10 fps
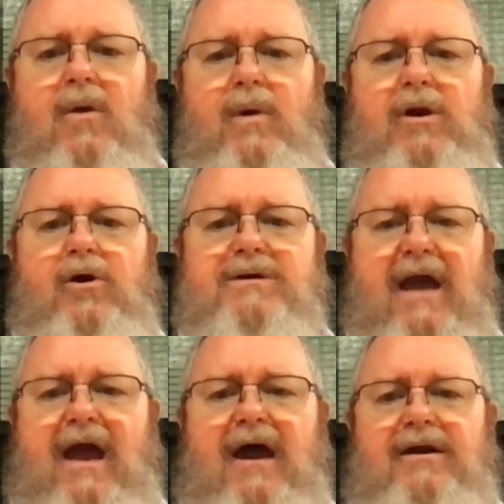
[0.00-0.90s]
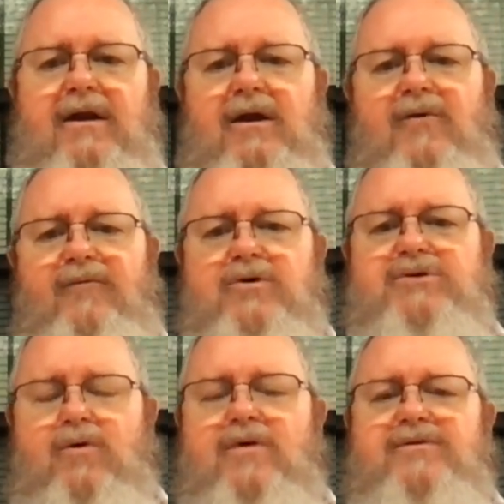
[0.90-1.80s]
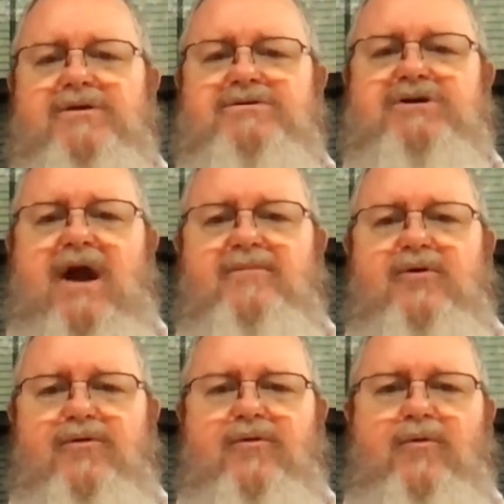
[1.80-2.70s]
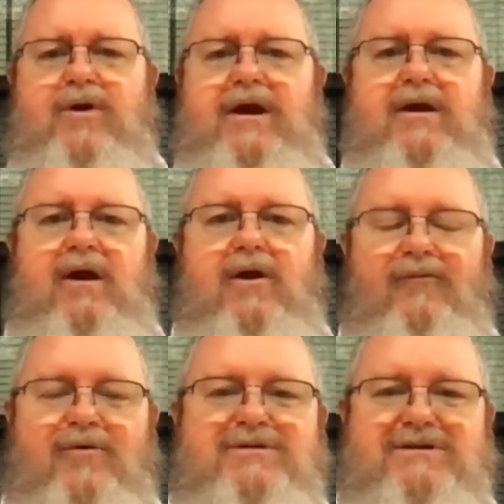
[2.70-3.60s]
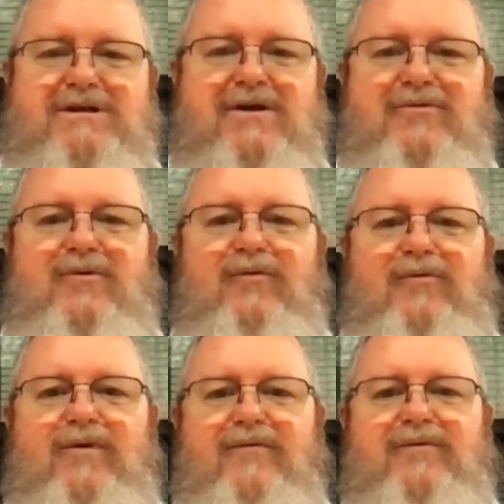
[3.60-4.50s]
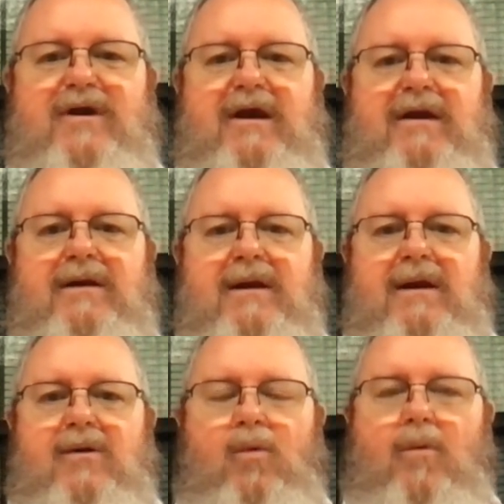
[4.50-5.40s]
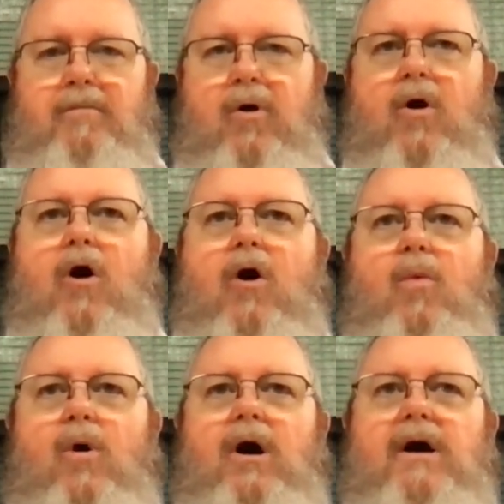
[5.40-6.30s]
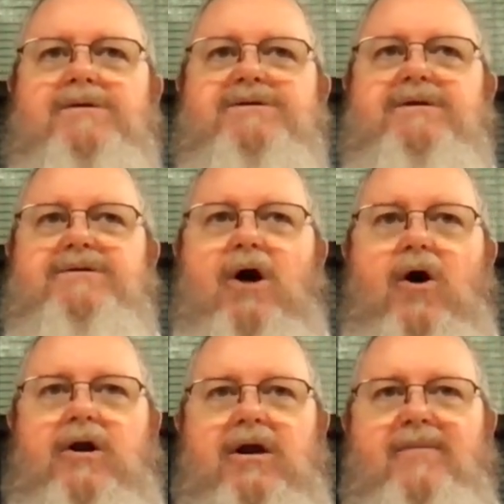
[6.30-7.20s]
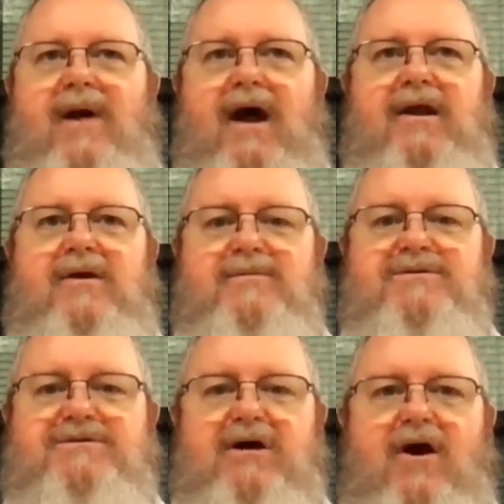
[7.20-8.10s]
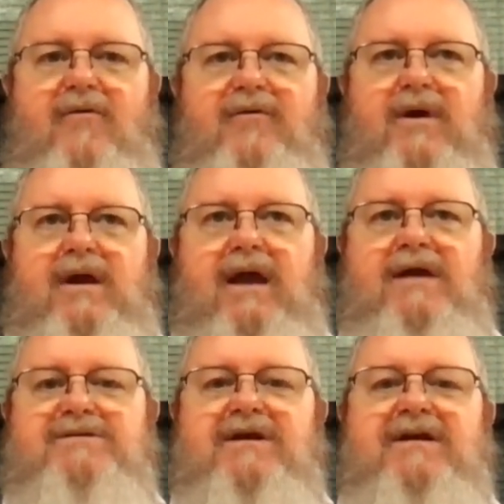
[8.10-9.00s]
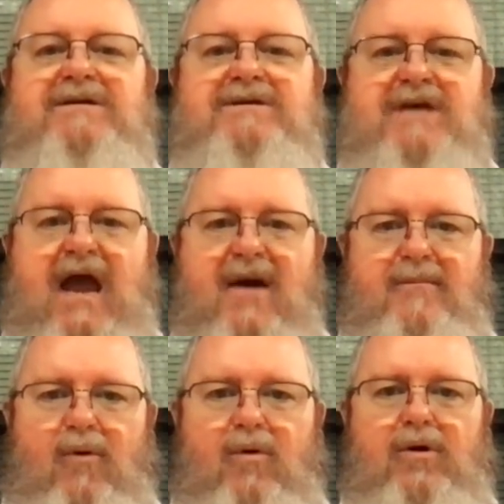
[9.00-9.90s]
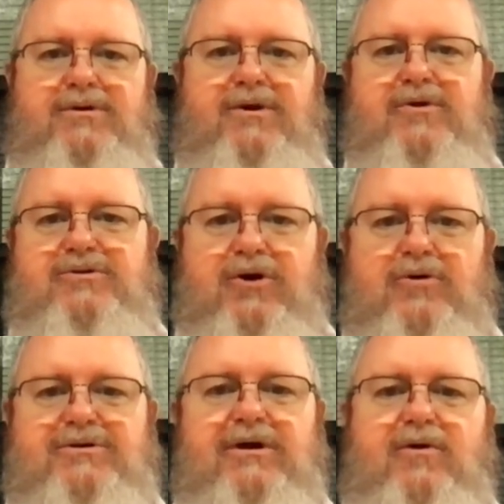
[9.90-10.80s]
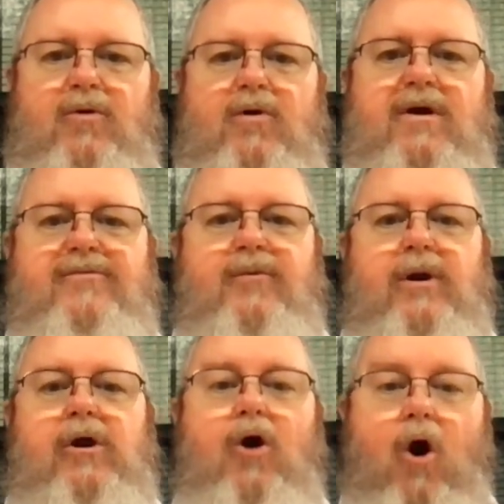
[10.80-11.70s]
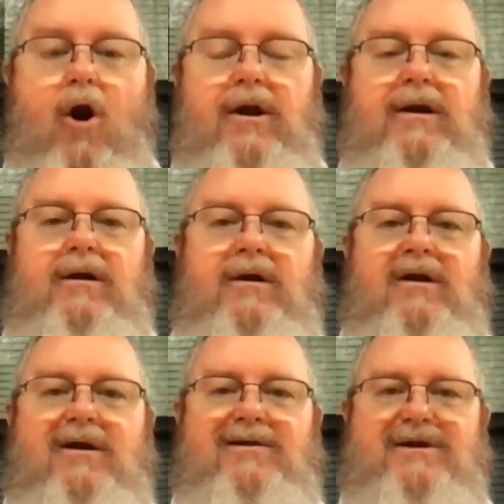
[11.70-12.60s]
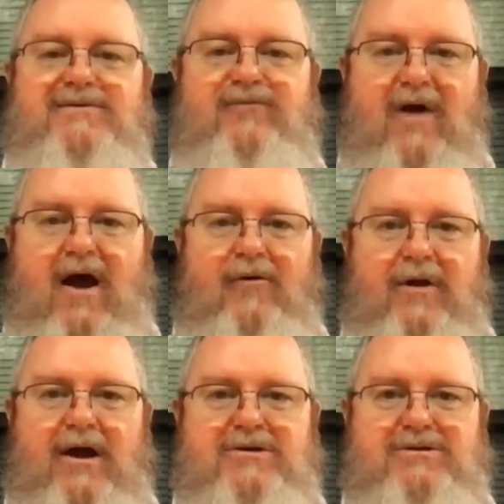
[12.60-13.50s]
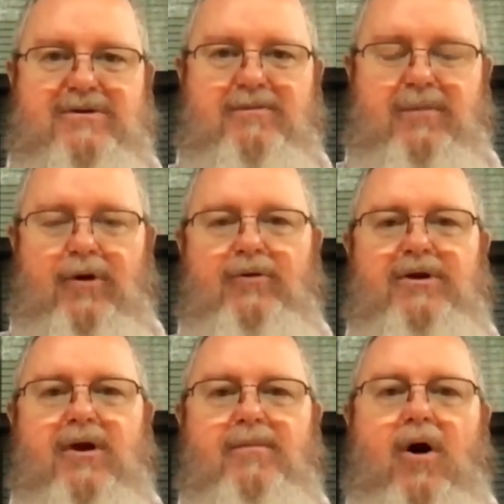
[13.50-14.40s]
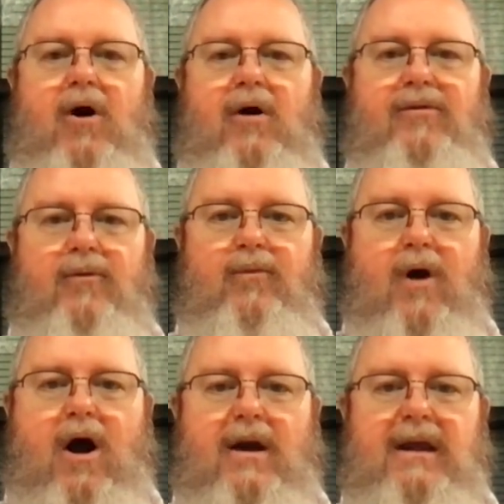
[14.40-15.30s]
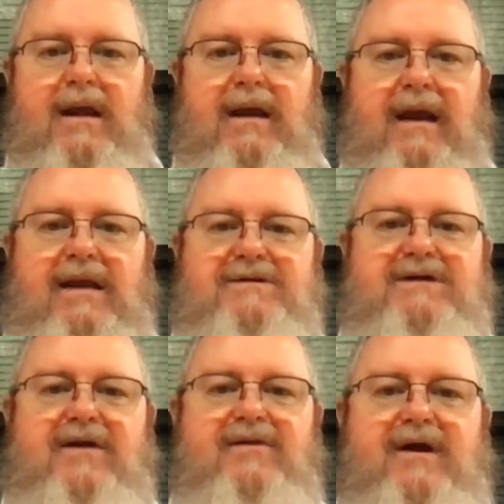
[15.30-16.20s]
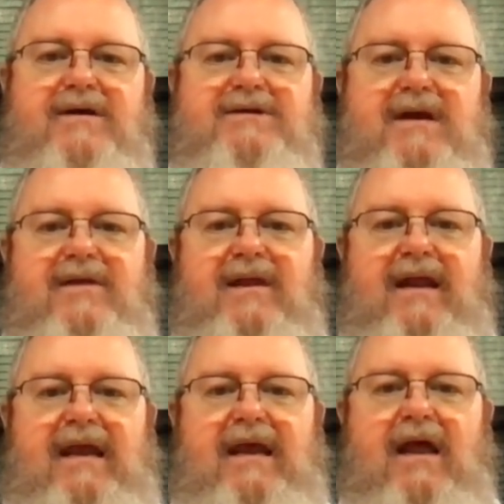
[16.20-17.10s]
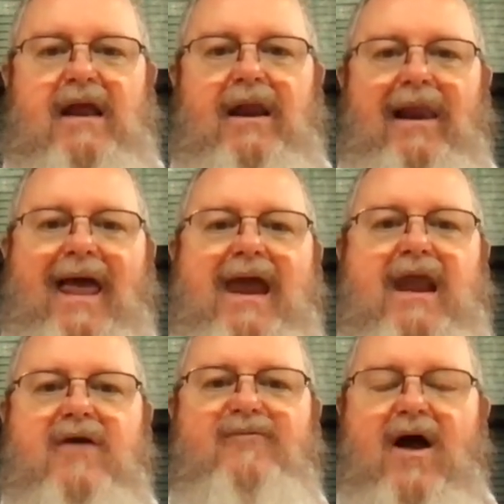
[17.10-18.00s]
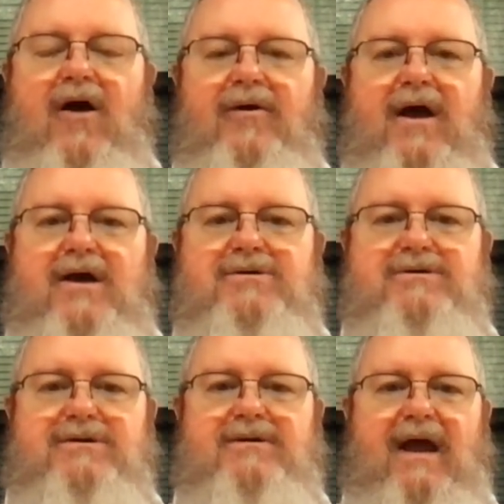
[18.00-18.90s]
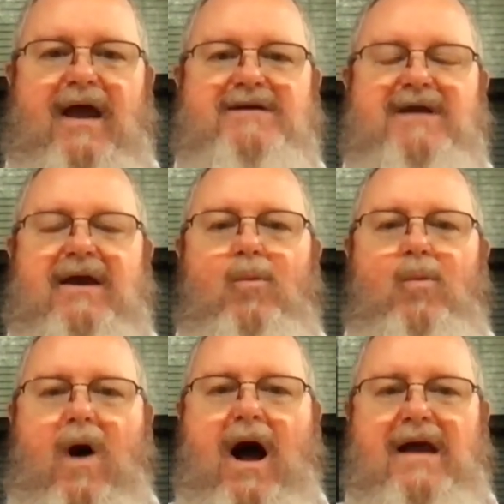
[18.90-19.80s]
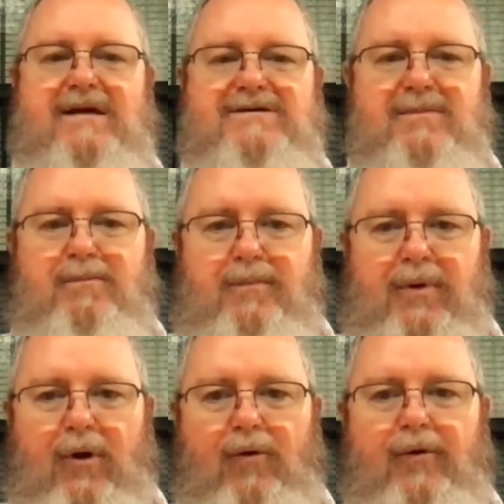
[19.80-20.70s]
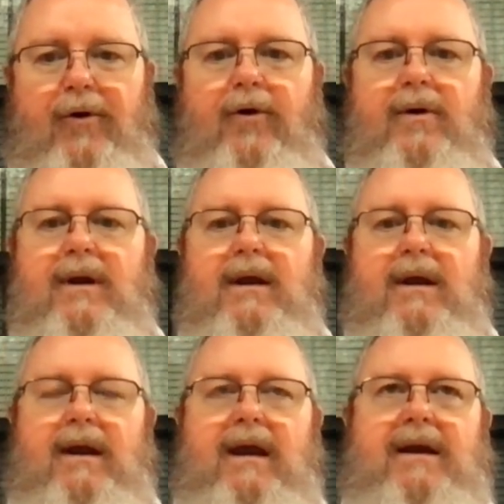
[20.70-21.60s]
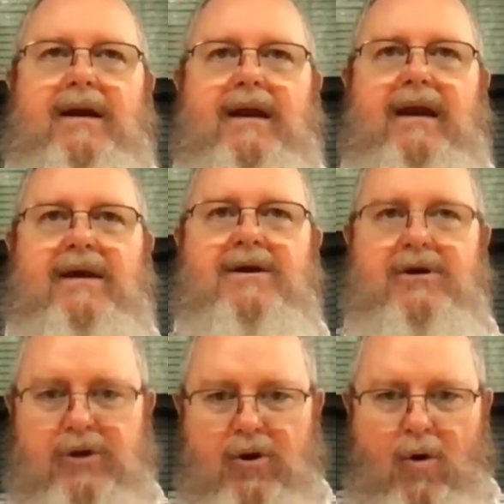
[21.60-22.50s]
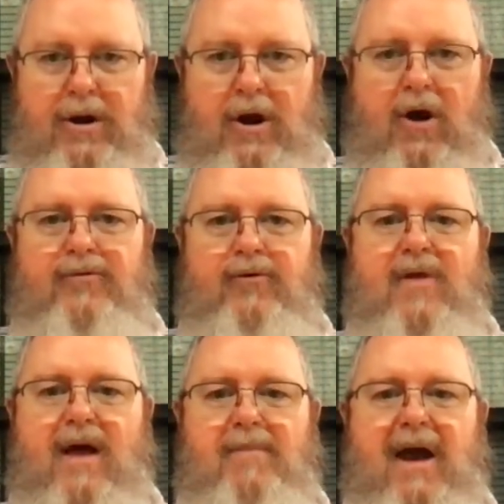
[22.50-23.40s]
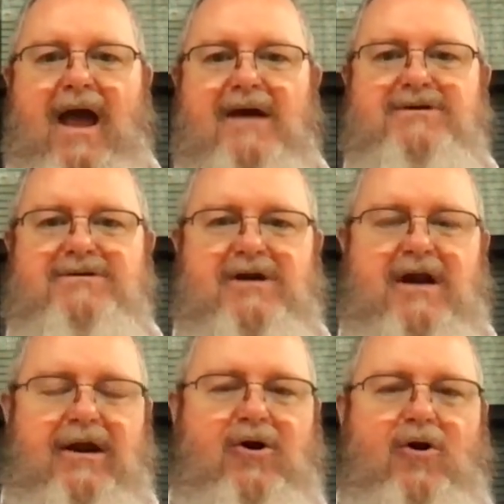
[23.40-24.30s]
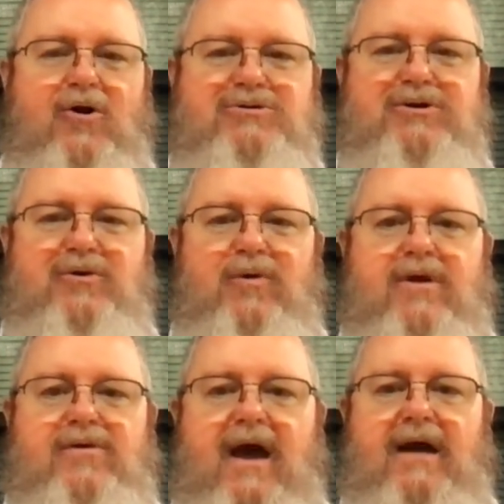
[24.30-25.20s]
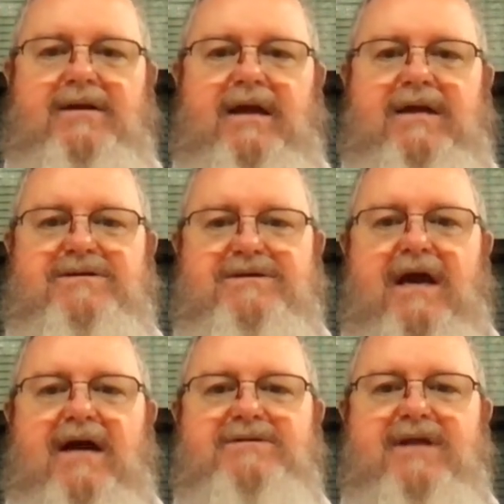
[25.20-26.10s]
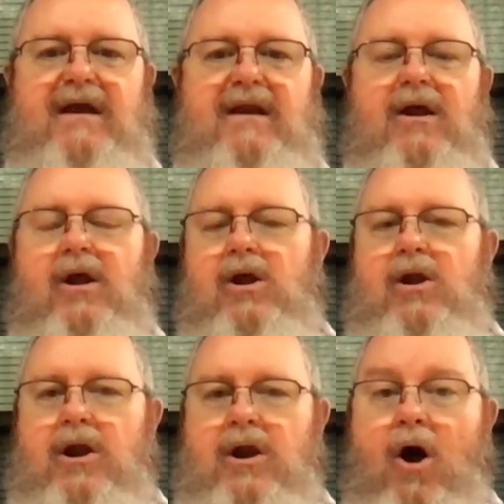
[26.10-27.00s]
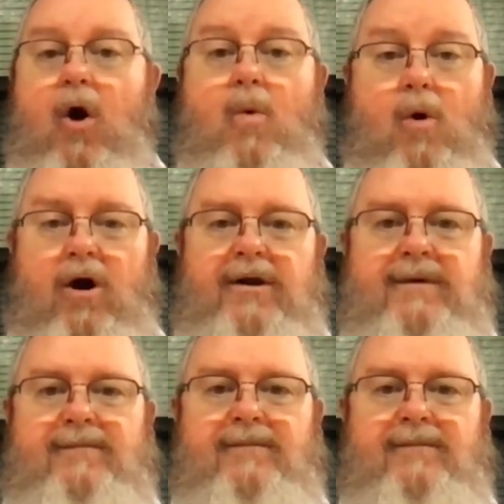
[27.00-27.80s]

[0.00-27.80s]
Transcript: We looked at 1 Corinthians chapter 3, verses 10 through 15, where Paul was talking about himself as an example to the church at Corinth regarding this foundation, building upon the rock. And he said this, that he laid a foundation as a wise builder. And in going on through that passage, and I encourage you to read that, he says that no one